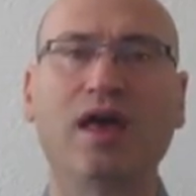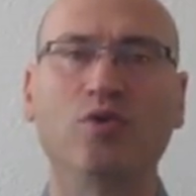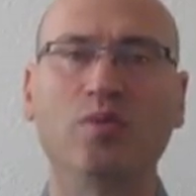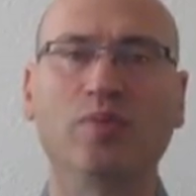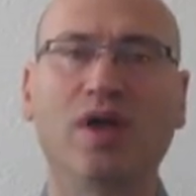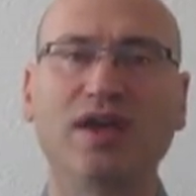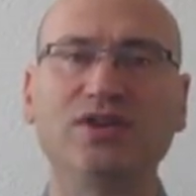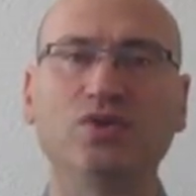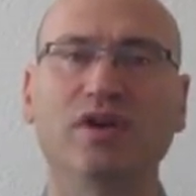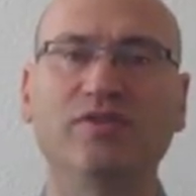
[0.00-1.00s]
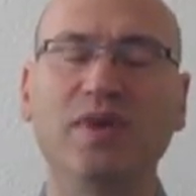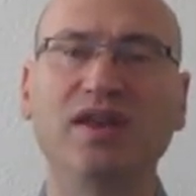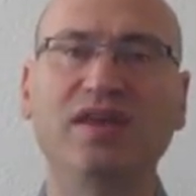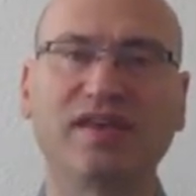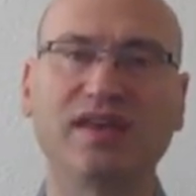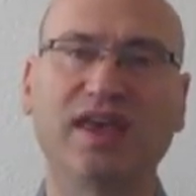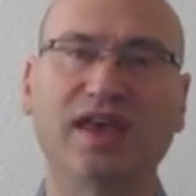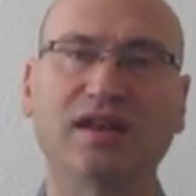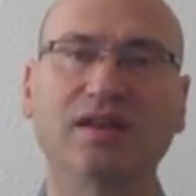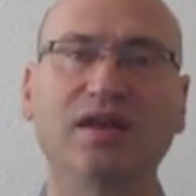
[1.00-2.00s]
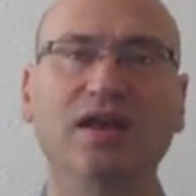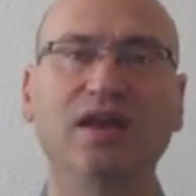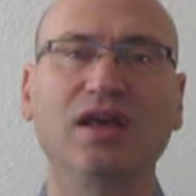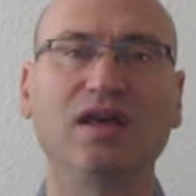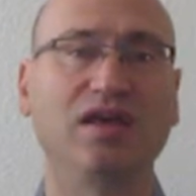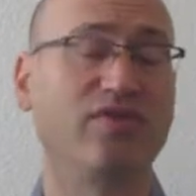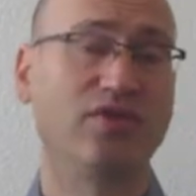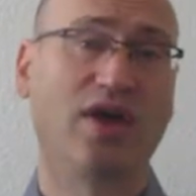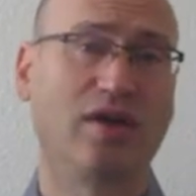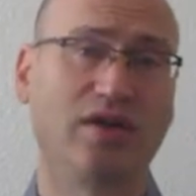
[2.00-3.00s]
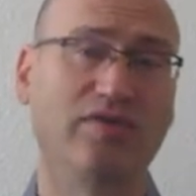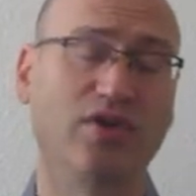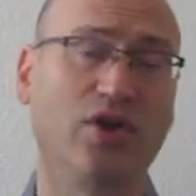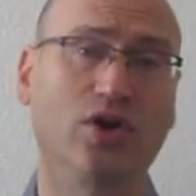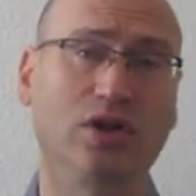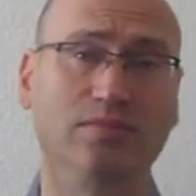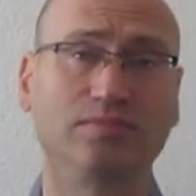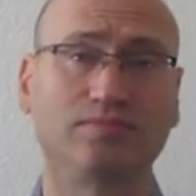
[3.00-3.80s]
and reply to as many as I can, if not all.